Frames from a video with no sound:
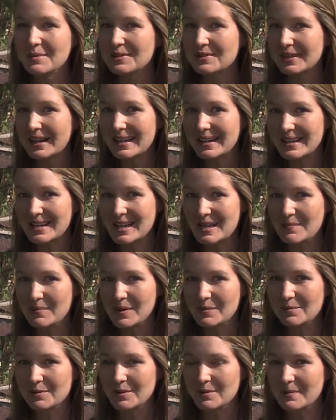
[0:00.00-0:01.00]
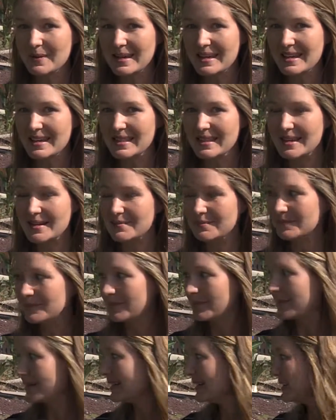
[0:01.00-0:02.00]
and we try to keep up with picking
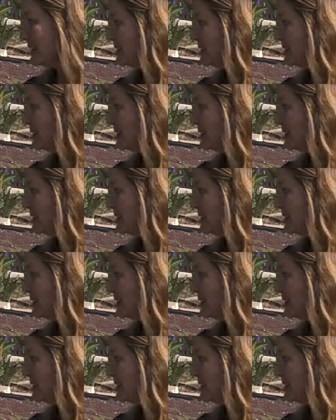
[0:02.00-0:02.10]
them, but